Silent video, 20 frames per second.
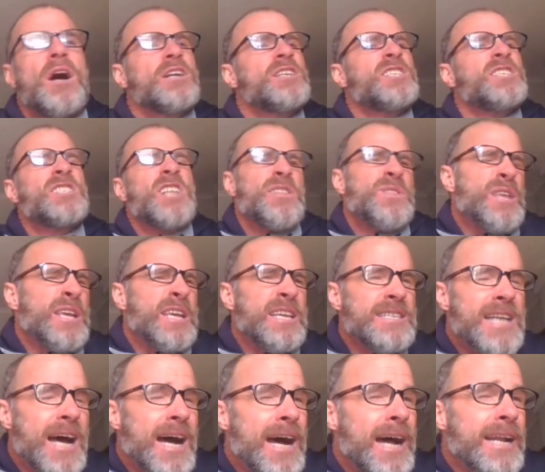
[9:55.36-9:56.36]
I just don't think
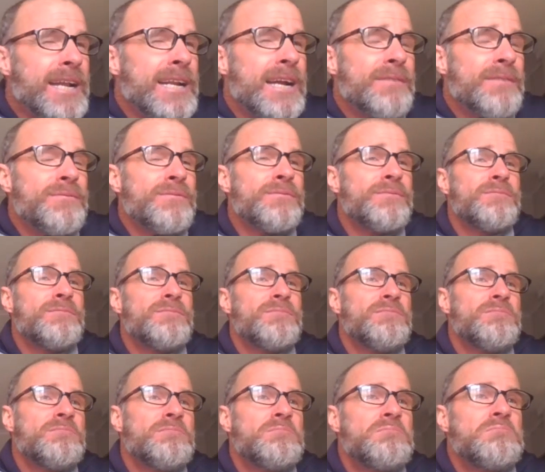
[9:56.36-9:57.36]
he's hard enough.
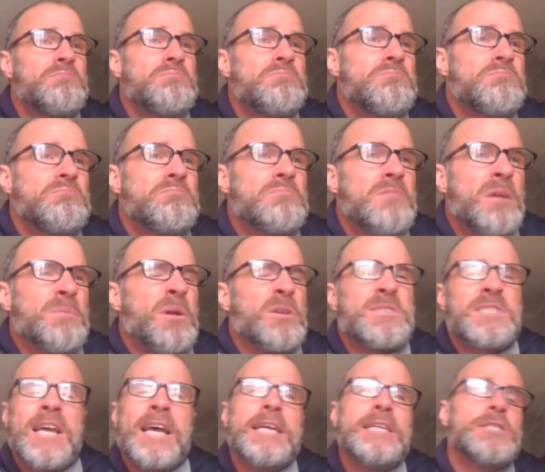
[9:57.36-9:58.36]
I'm
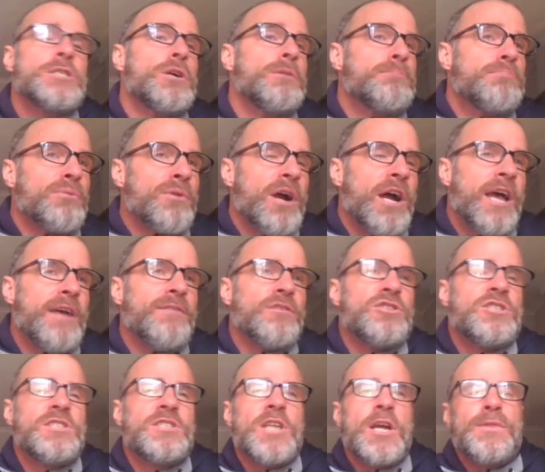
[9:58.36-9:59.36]
not saying he's not brave,
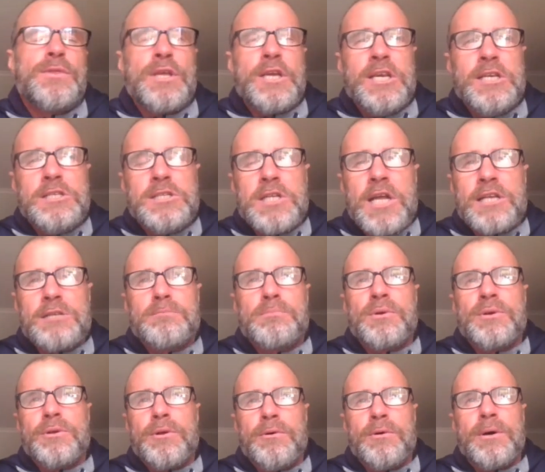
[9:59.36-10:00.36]
I just don't think he's
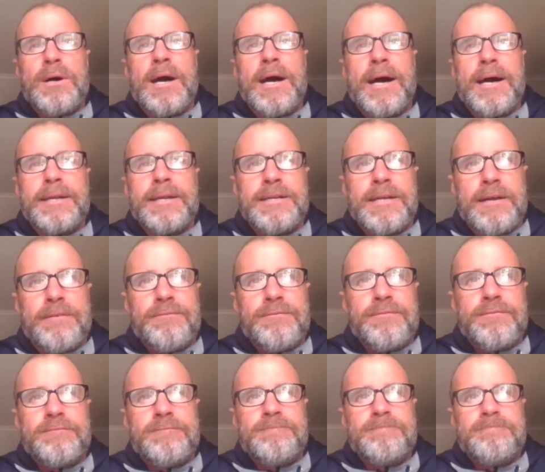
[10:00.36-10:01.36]
desperate or hard
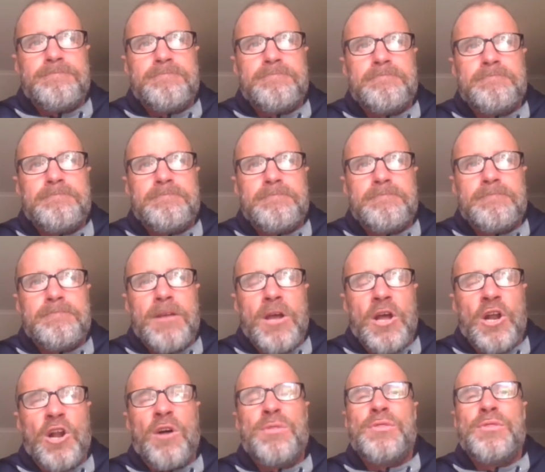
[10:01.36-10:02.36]
enough. And